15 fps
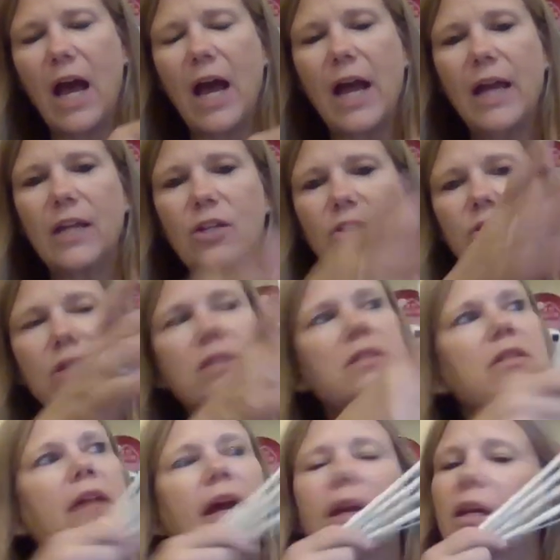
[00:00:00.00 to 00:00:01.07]
god, I could
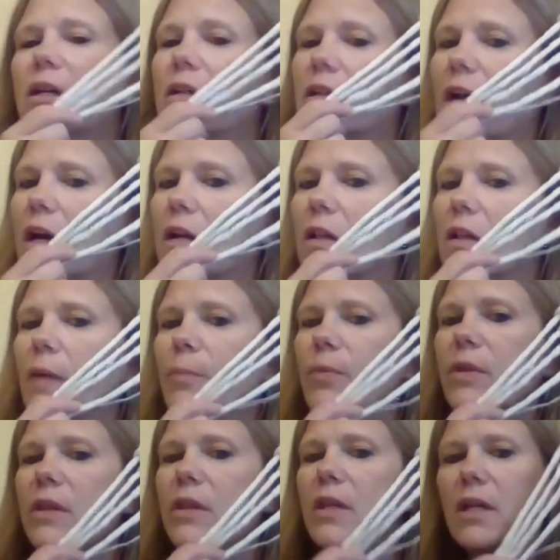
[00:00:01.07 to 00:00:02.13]
just like cuddle up
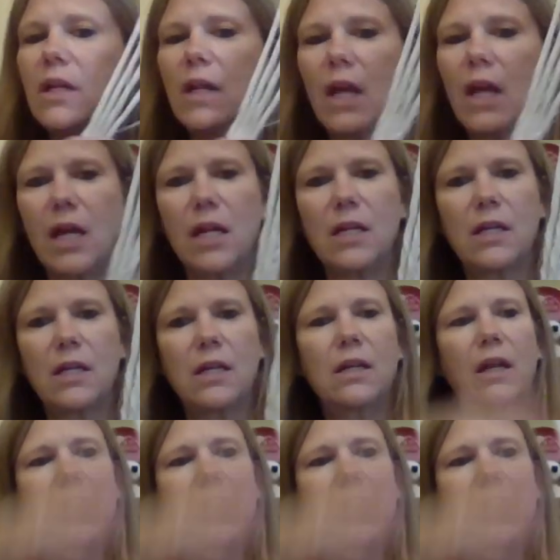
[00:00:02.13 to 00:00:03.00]
with it, and